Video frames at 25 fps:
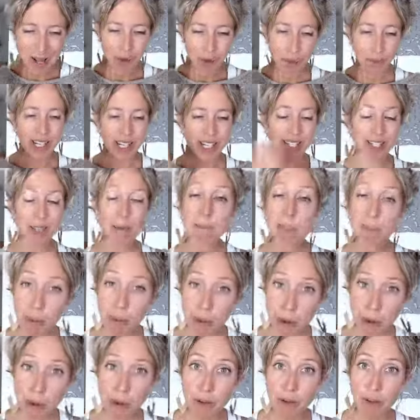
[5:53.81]
What is the
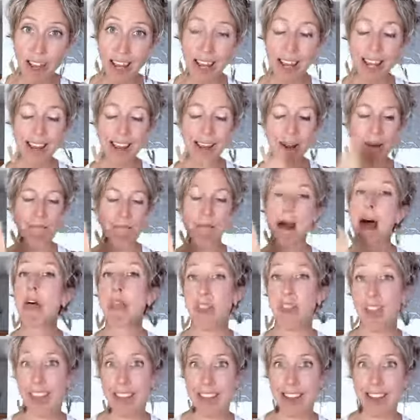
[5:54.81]
proven
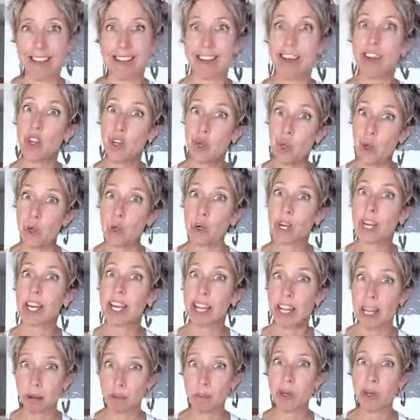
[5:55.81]
method that you can
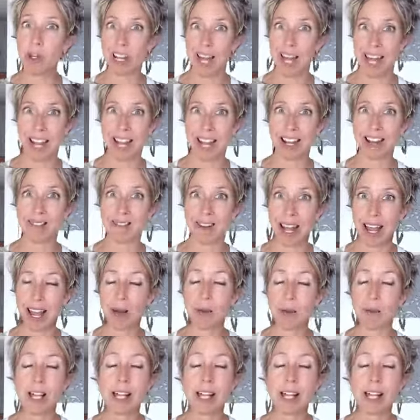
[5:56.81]
emulate, right?